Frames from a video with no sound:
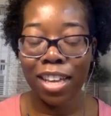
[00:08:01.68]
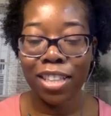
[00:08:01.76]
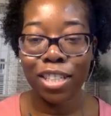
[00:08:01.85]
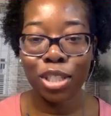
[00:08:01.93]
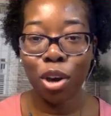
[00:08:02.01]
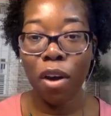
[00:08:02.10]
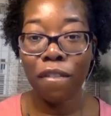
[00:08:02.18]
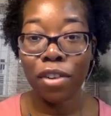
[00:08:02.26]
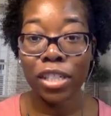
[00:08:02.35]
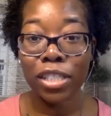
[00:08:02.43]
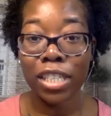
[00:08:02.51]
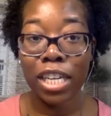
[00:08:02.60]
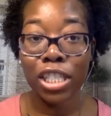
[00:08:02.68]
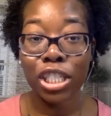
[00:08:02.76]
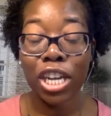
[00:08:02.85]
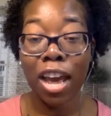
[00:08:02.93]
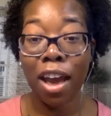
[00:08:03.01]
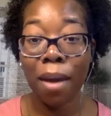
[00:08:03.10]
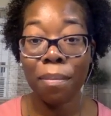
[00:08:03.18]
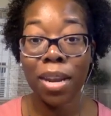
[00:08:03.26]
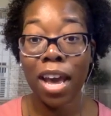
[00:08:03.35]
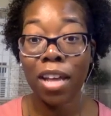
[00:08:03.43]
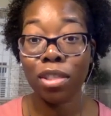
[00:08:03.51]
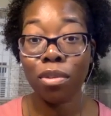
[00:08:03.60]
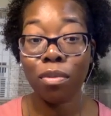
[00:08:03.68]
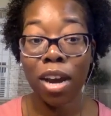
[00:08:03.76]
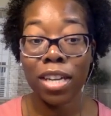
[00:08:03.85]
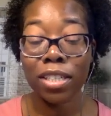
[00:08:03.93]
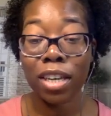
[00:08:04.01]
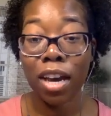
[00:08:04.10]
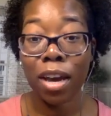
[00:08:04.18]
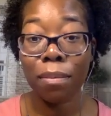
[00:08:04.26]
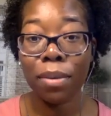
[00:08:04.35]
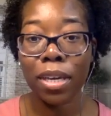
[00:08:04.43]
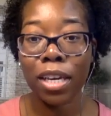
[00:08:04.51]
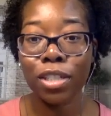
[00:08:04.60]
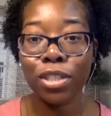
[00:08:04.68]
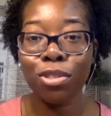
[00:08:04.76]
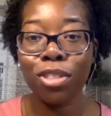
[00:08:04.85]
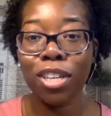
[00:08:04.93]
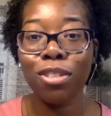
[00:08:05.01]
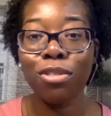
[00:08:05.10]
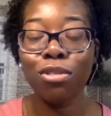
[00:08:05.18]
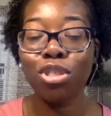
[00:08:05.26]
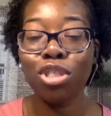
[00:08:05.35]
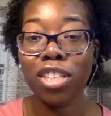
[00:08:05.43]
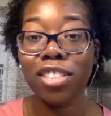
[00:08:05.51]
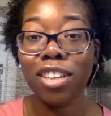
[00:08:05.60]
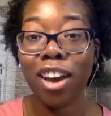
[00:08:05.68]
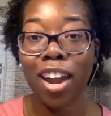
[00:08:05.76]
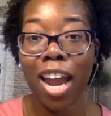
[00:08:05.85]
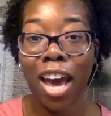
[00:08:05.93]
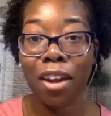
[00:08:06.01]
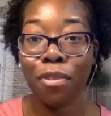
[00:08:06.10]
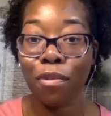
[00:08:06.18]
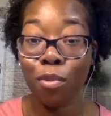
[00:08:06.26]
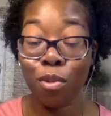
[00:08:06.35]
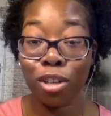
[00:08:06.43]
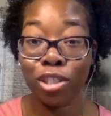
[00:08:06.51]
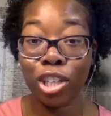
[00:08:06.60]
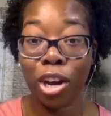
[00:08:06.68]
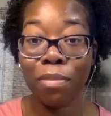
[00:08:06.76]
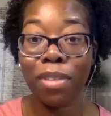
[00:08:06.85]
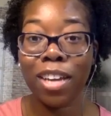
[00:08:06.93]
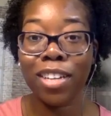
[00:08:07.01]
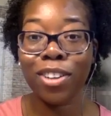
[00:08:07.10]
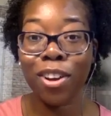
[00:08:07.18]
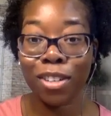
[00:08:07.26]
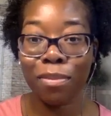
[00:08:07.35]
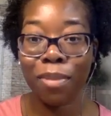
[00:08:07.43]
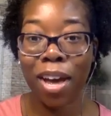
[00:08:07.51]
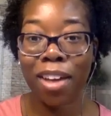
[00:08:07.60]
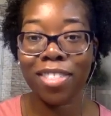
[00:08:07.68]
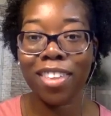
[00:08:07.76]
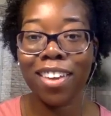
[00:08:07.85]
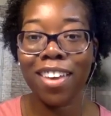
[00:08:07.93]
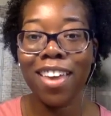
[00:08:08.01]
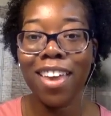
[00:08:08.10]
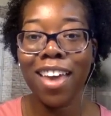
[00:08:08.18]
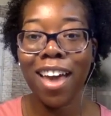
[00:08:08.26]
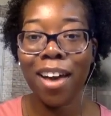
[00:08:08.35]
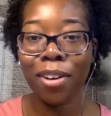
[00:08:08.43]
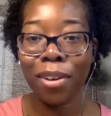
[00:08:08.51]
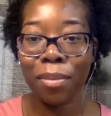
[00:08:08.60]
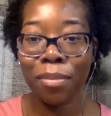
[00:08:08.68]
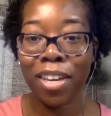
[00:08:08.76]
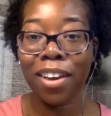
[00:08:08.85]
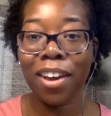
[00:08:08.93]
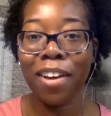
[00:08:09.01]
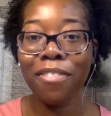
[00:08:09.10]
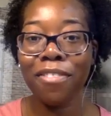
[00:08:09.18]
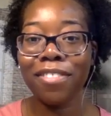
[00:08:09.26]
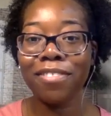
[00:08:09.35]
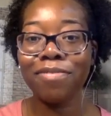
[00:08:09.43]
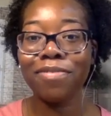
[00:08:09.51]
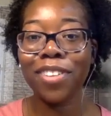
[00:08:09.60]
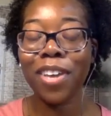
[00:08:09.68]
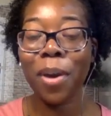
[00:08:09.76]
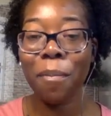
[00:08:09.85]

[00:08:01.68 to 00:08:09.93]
that this conversation happened at the right time because you said you just got out of a workshop that talked yeah. about the yeah, alchemy of yeah,